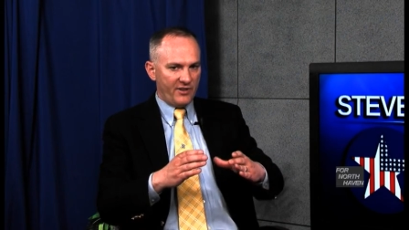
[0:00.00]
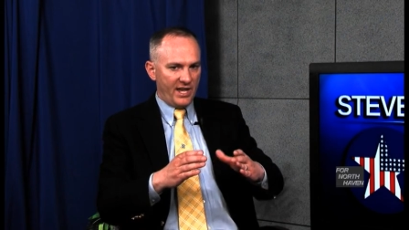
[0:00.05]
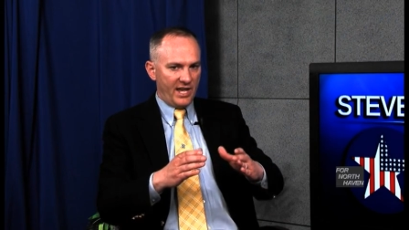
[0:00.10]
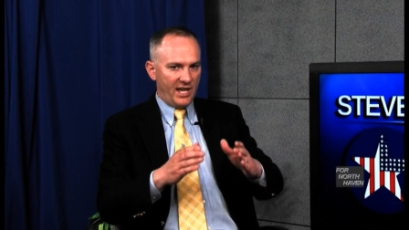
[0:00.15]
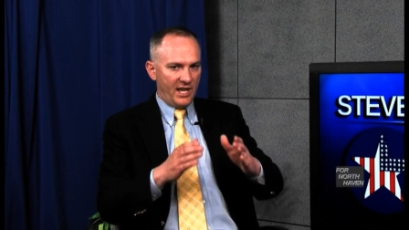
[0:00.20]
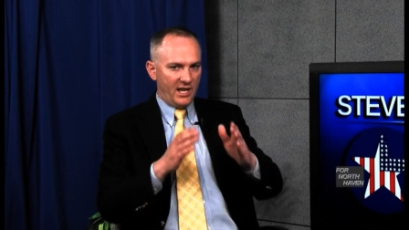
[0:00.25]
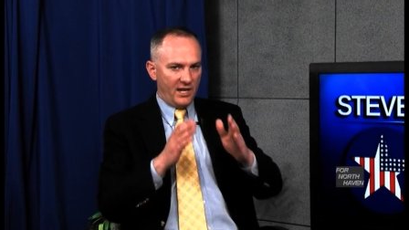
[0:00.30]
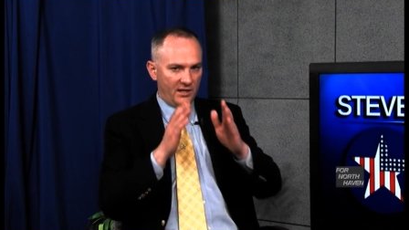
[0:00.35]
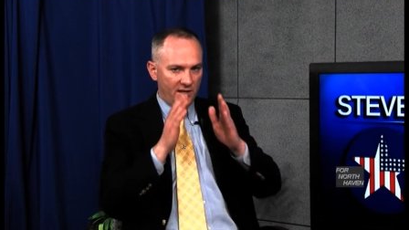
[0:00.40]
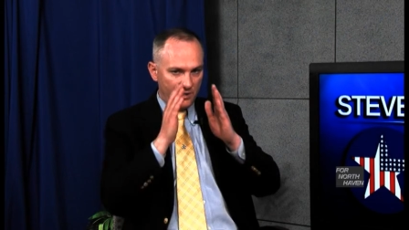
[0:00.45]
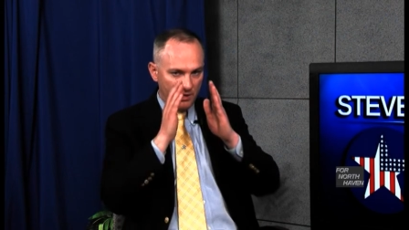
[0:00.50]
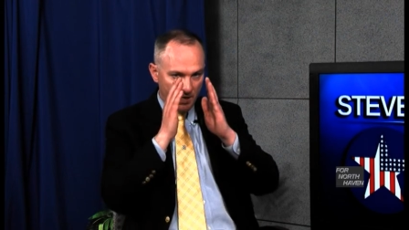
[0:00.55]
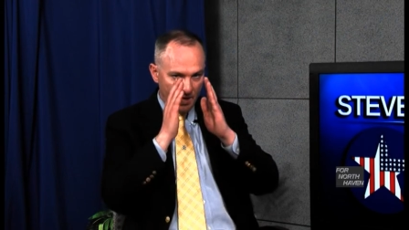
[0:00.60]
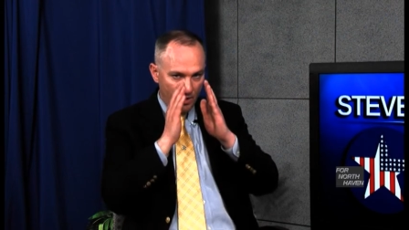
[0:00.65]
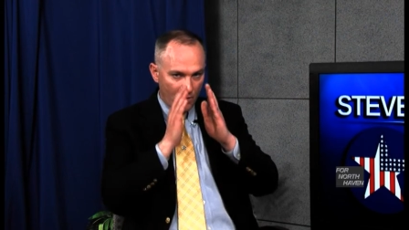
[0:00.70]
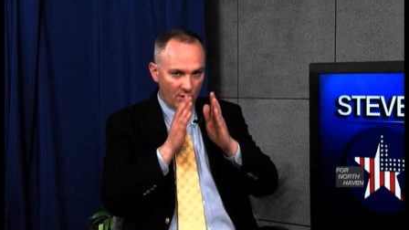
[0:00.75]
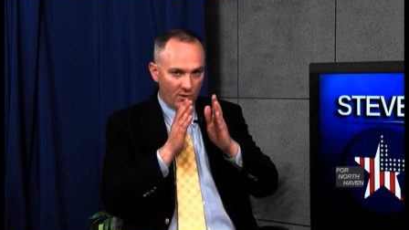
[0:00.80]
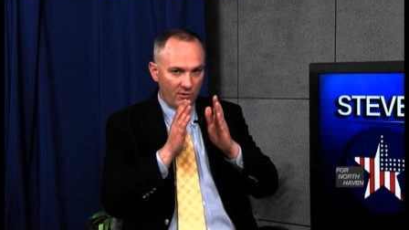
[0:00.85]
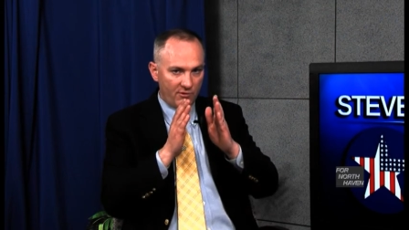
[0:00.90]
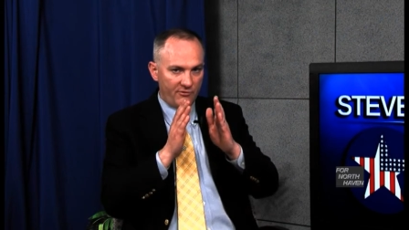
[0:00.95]
a
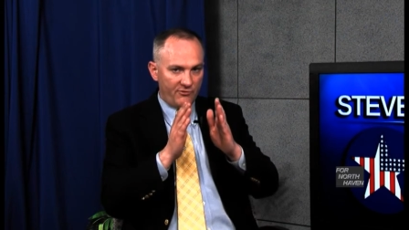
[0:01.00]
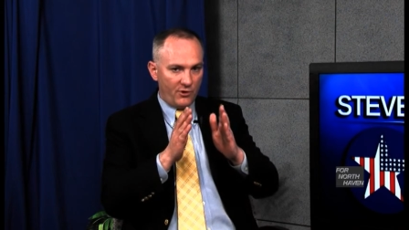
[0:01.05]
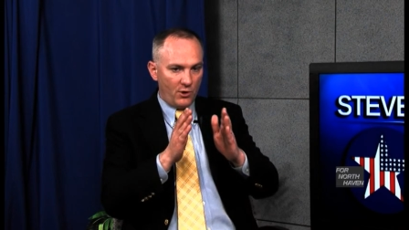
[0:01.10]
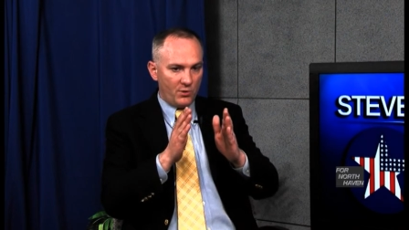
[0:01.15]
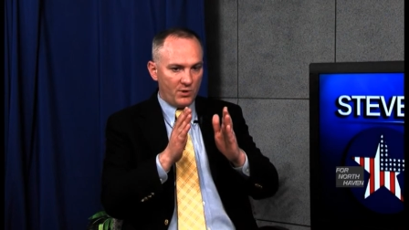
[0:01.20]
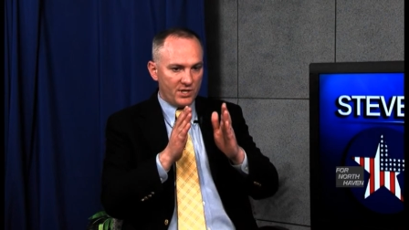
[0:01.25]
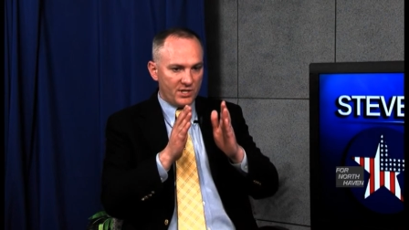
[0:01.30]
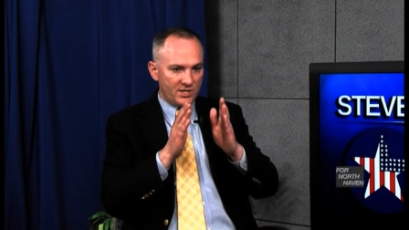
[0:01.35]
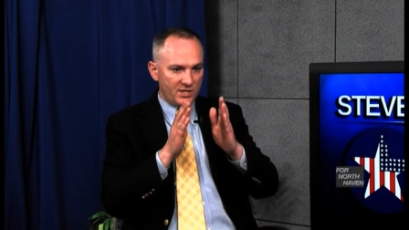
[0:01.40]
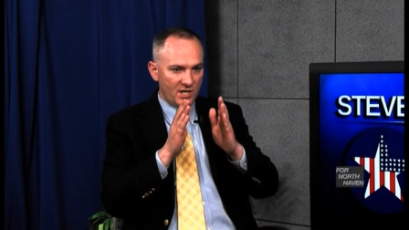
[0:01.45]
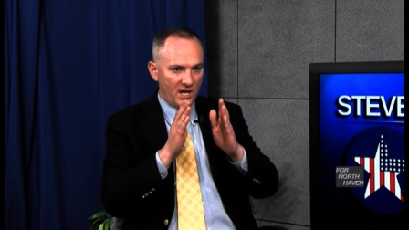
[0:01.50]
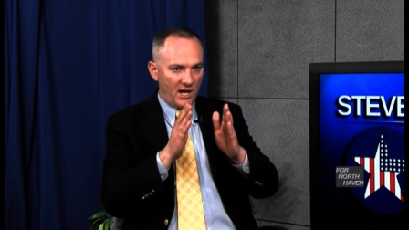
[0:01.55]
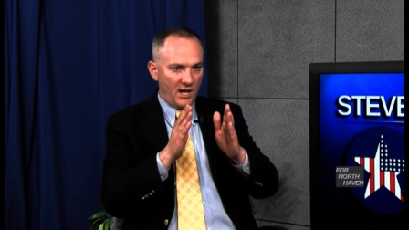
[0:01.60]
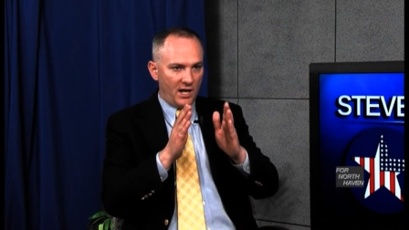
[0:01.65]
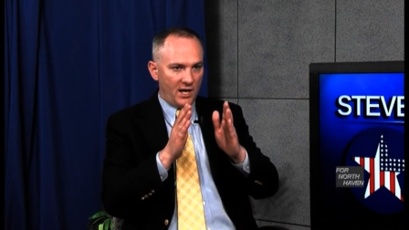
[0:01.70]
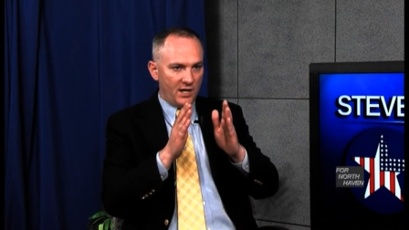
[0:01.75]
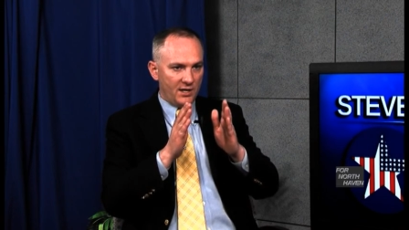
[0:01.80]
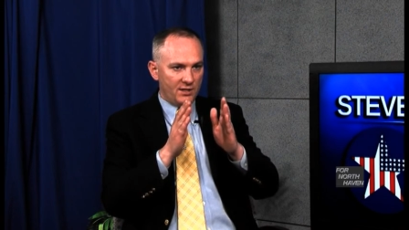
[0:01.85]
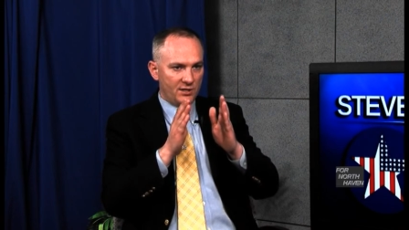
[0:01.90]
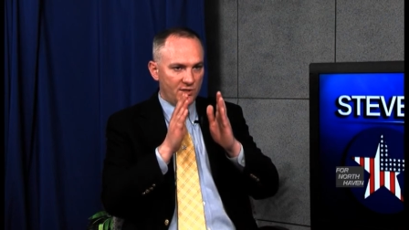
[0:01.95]
narrow focus
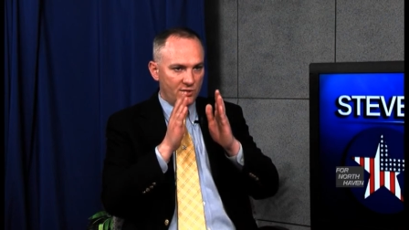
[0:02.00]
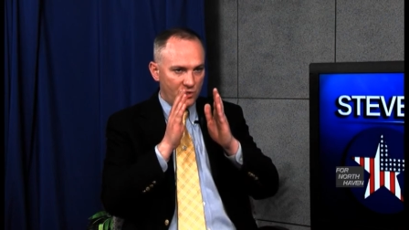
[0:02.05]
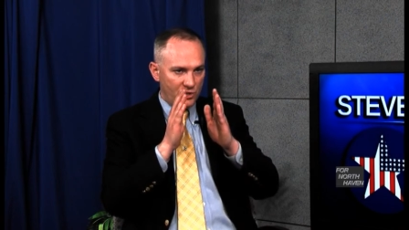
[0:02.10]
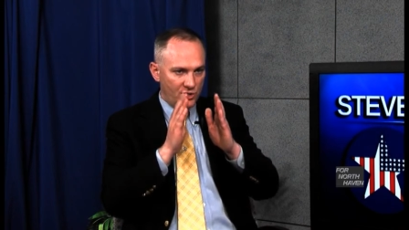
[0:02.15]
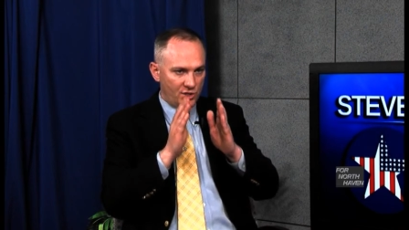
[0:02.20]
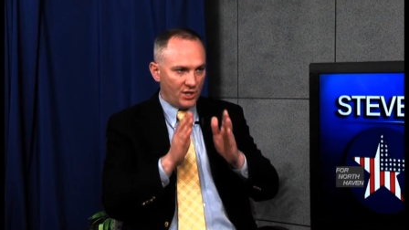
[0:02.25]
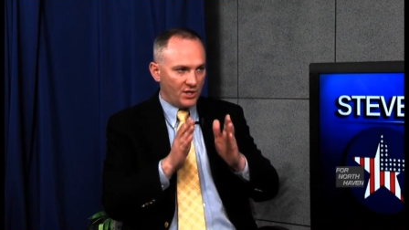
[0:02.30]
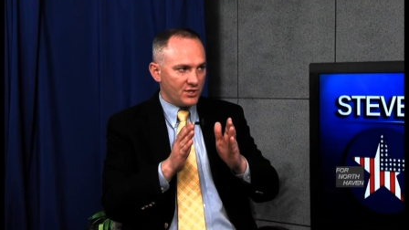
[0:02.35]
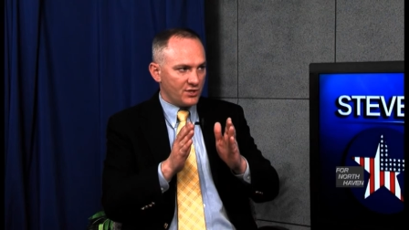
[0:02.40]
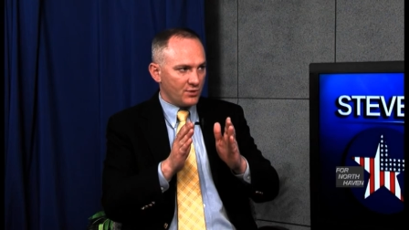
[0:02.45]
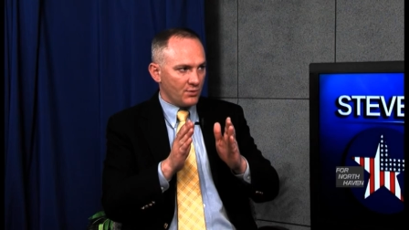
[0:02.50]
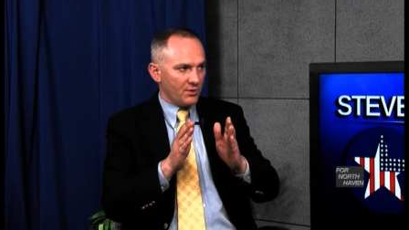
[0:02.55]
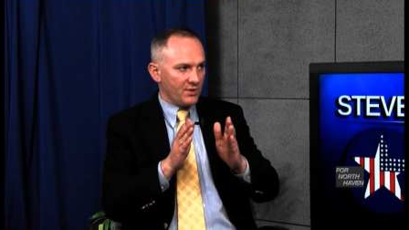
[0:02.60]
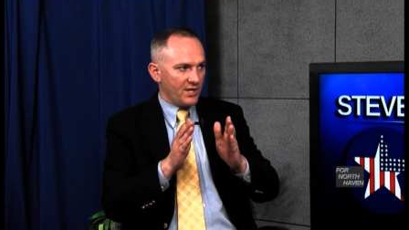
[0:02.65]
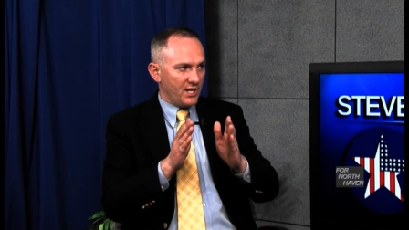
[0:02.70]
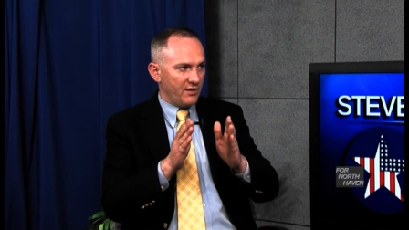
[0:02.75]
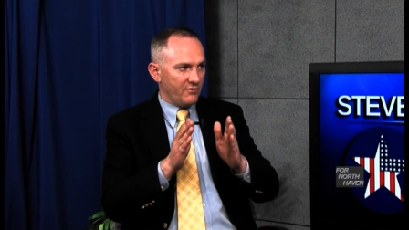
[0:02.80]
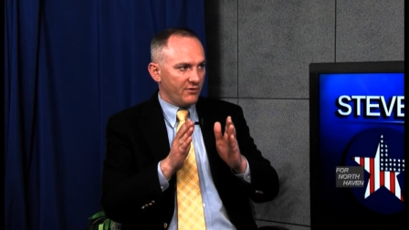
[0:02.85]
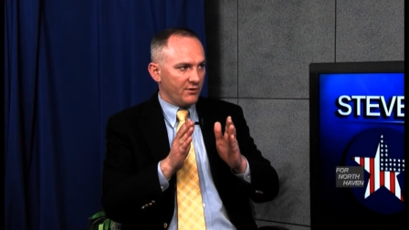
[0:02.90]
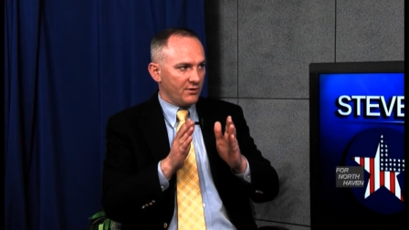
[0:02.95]
on just North
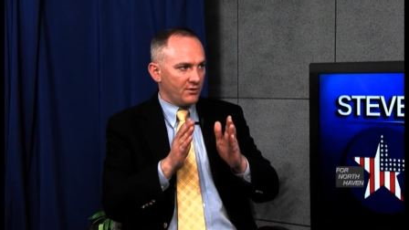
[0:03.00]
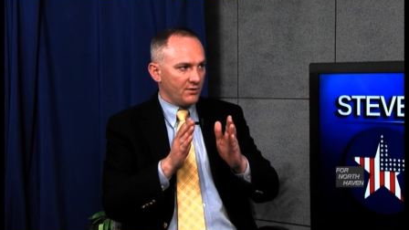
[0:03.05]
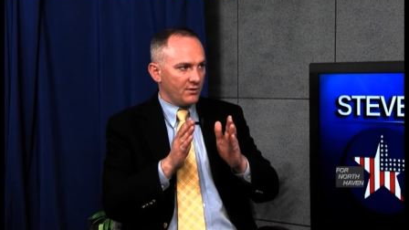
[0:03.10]
Haven